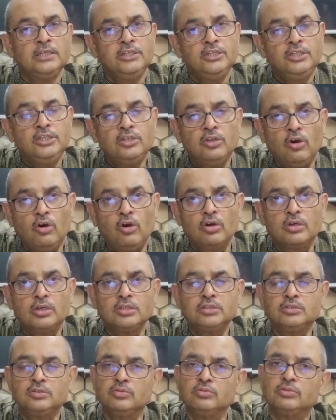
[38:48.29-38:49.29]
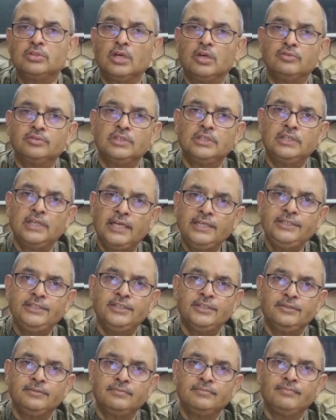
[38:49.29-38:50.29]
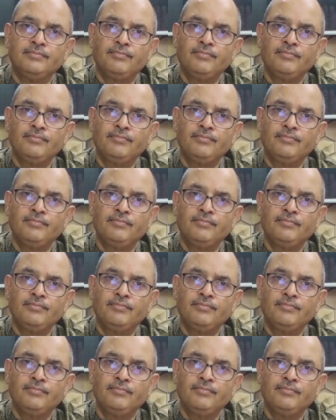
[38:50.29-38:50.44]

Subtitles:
in August 2019.